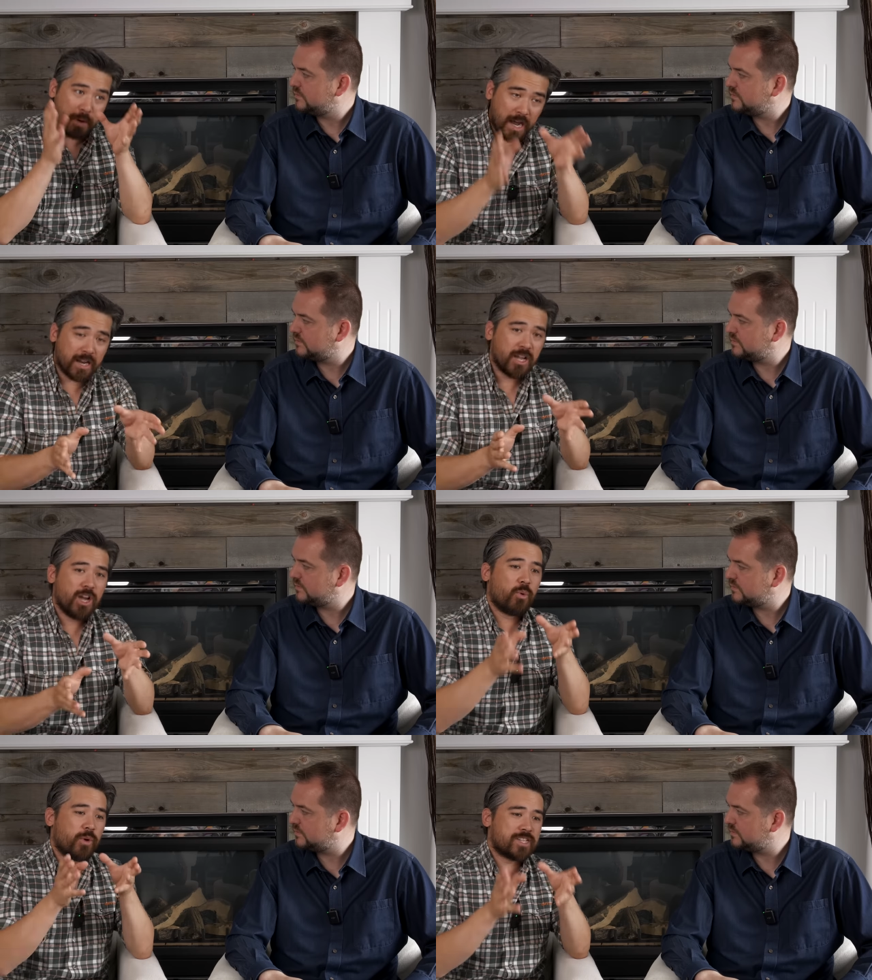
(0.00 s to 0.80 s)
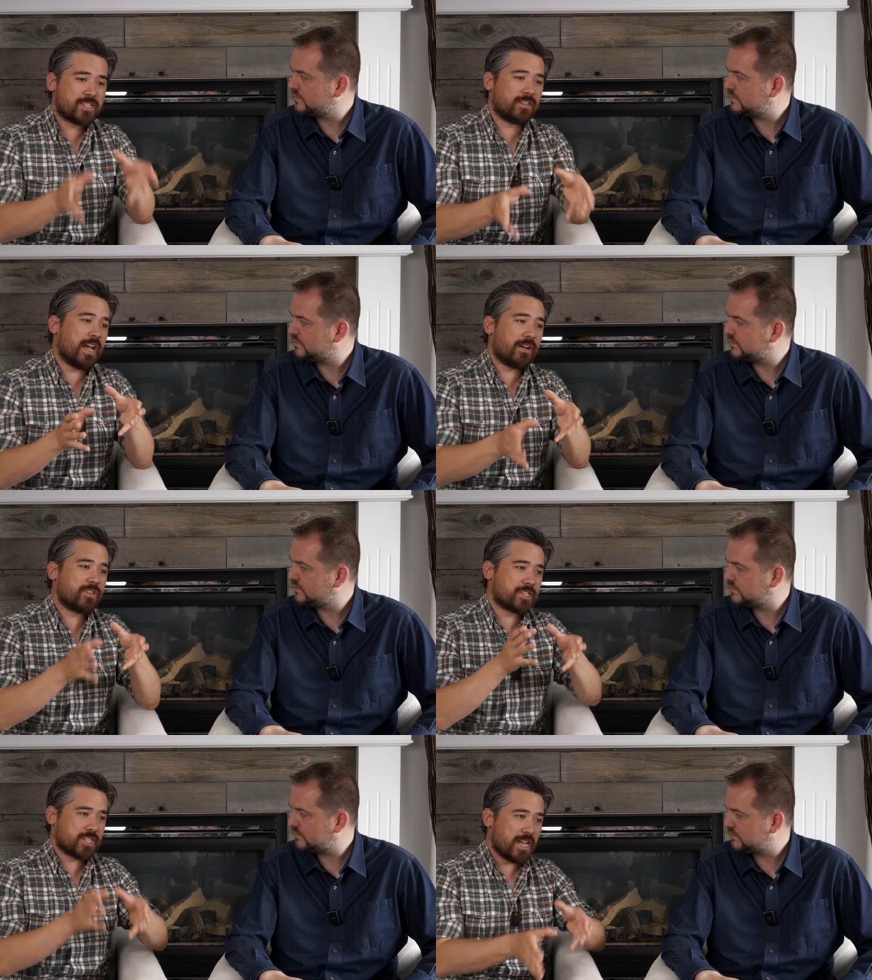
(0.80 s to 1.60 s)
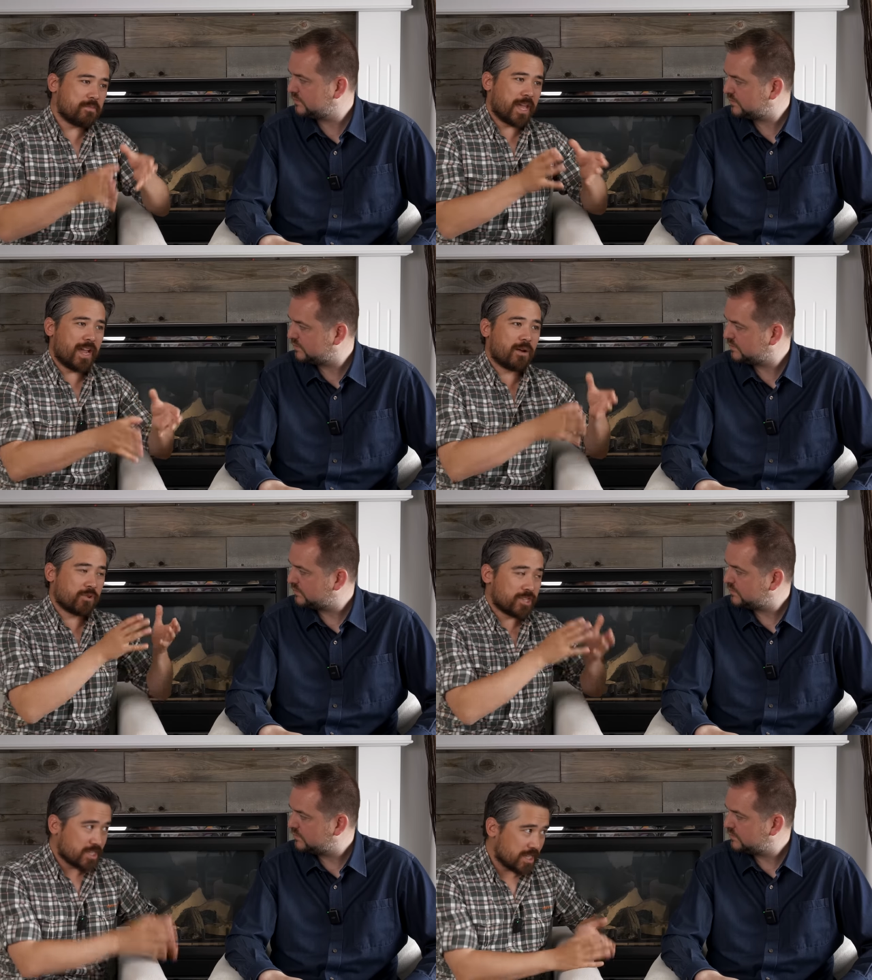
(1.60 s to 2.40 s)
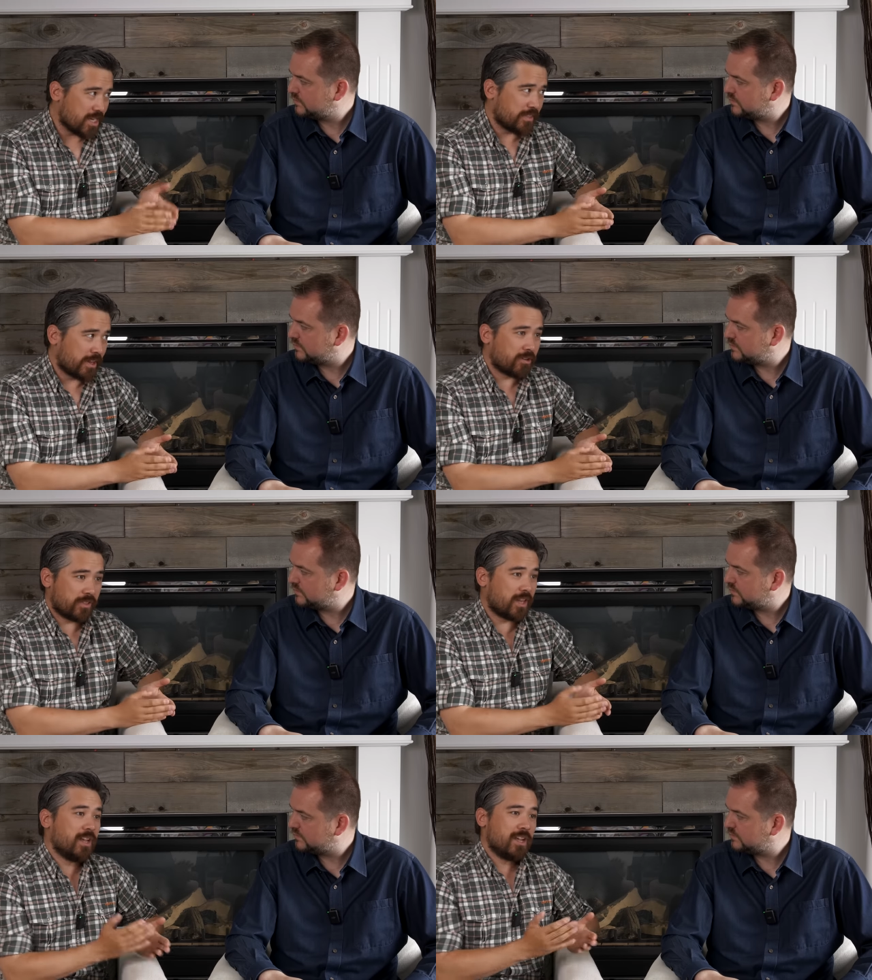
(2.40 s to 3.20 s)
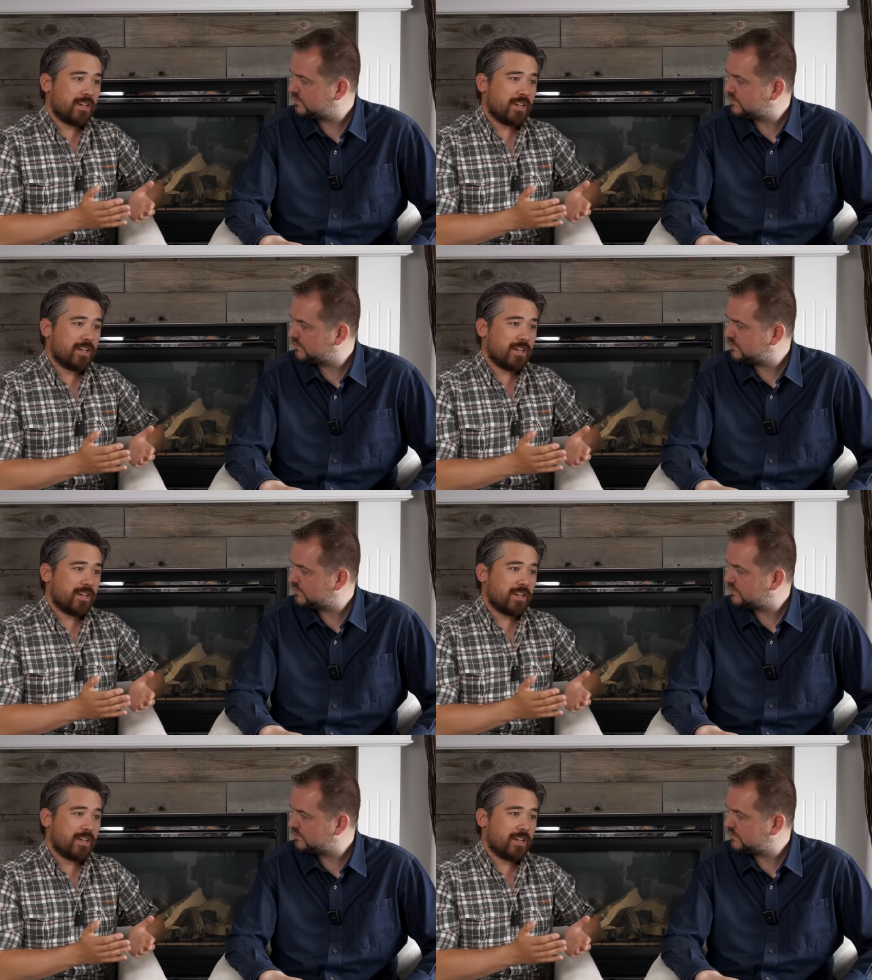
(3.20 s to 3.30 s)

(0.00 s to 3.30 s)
Speaker 1: But we still have the same camera sitting there that